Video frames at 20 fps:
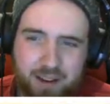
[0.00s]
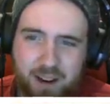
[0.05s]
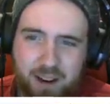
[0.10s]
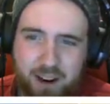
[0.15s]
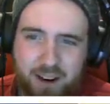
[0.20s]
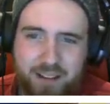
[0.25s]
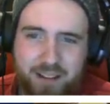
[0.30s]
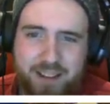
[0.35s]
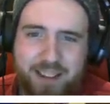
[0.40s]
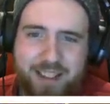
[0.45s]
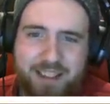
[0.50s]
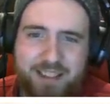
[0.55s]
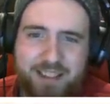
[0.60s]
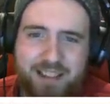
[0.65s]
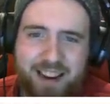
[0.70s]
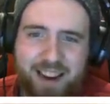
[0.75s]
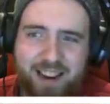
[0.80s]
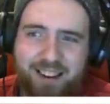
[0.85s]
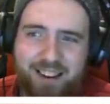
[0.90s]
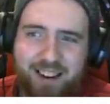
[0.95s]
on this
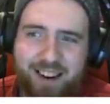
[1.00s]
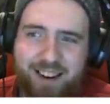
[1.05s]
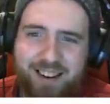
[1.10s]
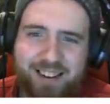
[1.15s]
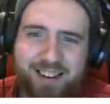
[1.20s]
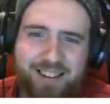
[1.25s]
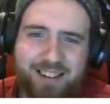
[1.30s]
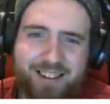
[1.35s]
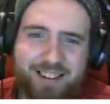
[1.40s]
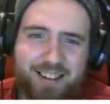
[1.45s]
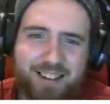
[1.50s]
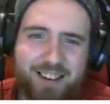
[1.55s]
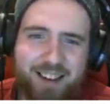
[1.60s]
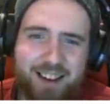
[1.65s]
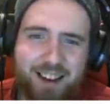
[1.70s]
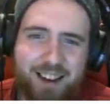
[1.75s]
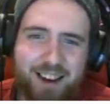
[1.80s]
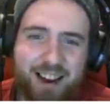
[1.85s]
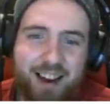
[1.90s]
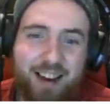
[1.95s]
entire island,
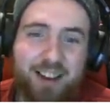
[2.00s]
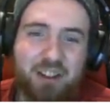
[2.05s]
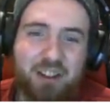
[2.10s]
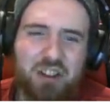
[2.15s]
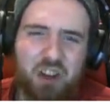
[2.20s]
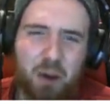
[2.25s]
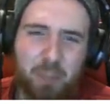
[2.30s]
and it's a